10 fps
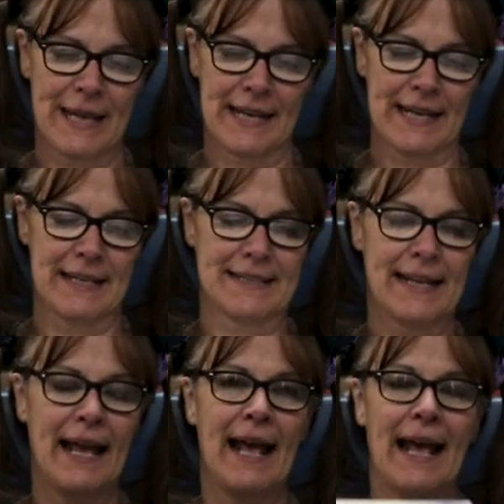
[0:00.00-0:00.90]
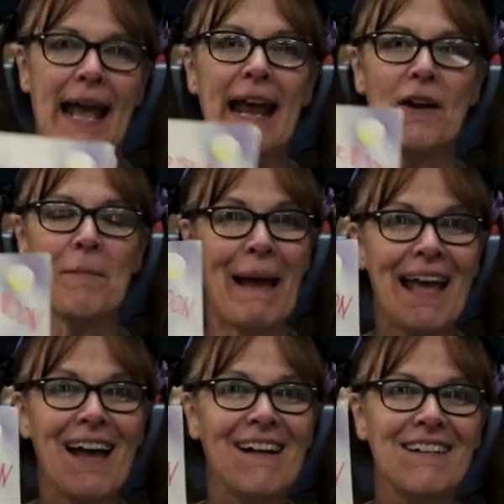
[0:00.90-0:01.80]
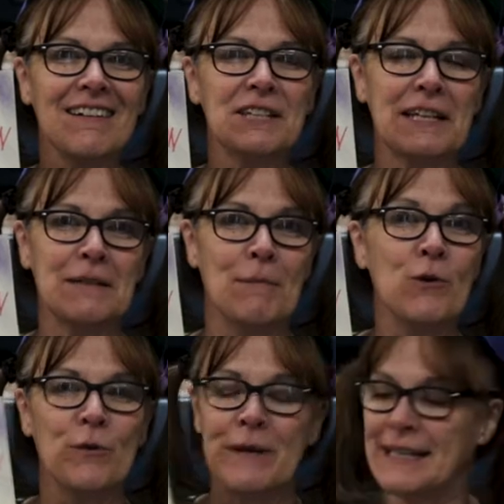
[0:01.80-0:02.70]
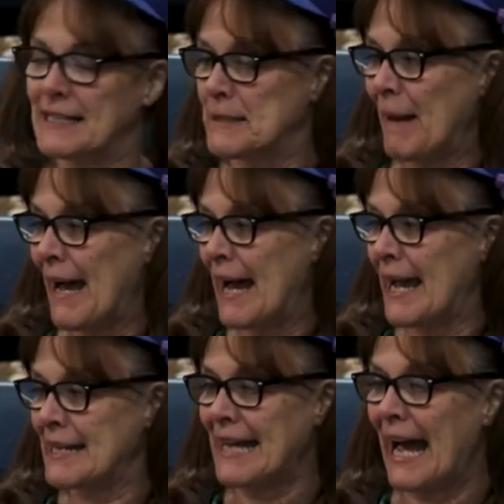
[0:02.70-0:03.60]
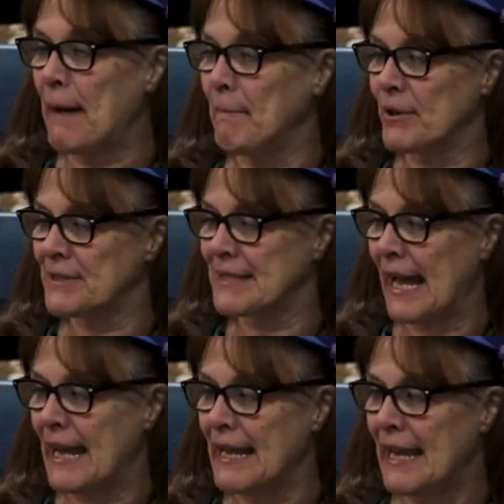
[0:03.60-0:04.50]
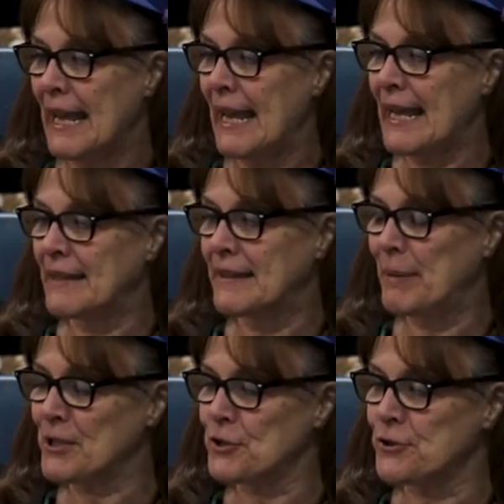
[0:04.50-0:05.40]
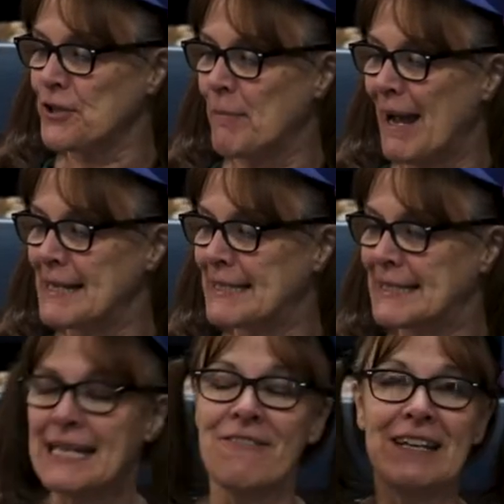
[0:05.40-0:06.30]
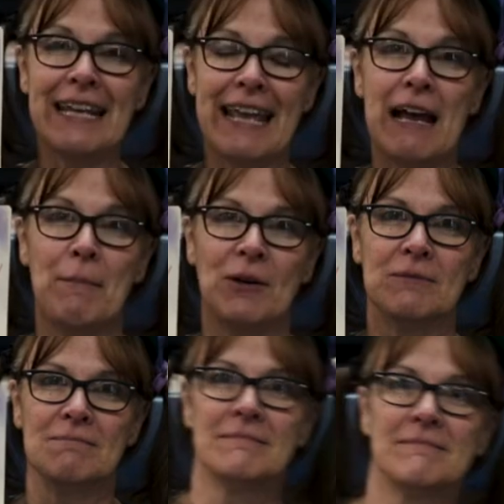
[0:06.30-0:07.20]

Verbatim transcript: It is Airmail to the Moon and it's by Tom Birdseye and the pictures are by Stephen Gammell.